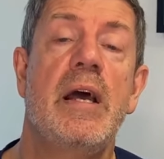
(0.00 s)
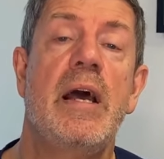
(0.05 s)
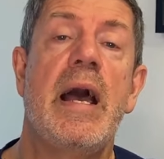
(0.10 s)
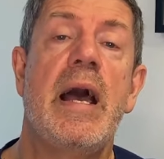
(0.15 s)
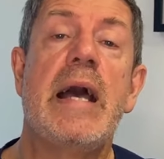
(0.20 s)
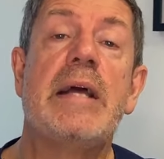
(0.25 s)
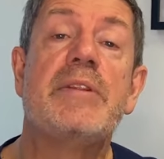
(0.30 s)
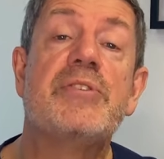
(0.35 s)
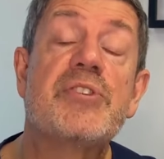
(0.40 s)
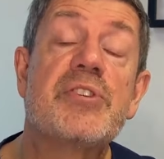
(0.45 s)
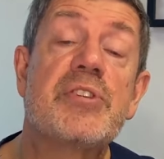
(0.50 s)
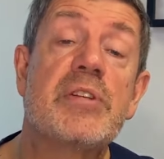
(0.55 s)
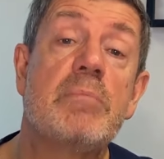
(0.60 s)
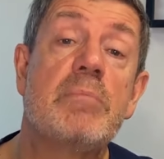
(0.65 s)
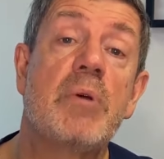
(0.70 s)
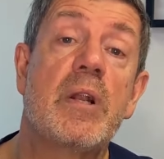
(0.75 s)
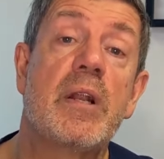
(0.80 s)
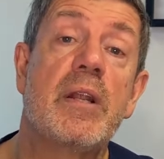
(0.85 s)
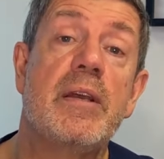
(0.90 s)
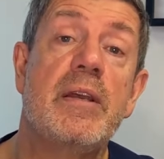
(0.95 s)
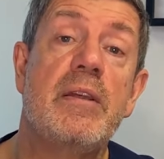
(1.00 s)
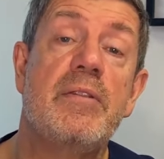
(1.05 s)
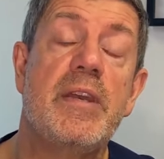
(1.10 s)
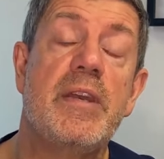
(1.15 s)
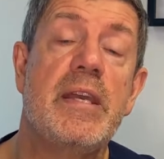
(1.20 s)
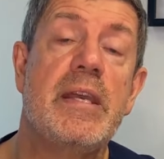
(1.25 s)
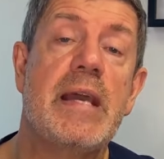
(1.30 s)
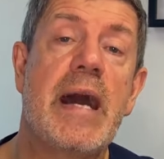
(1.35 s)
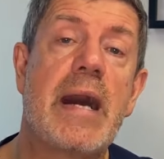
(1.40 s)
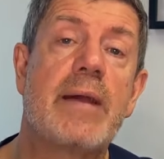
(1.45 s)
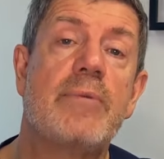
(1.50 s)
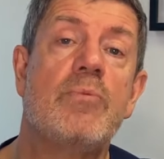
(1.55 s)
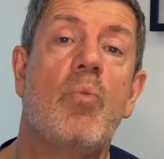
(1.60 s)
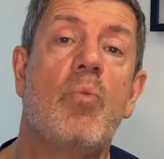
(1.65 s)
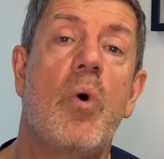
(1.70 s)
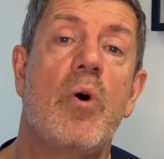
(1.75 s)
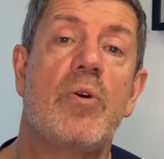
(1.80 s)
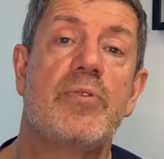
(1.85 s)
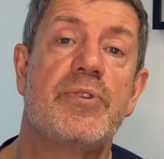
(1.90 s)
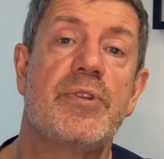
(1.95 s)
and similarly the
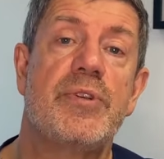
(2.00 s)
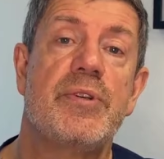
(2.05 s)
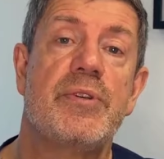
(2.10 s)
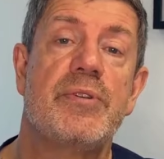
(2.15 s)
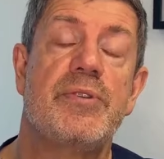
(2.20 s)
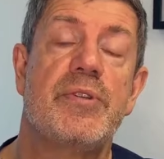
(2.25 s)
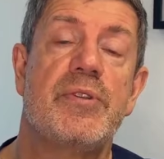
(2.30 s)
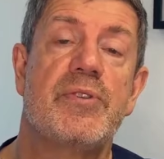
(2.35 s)
unwanted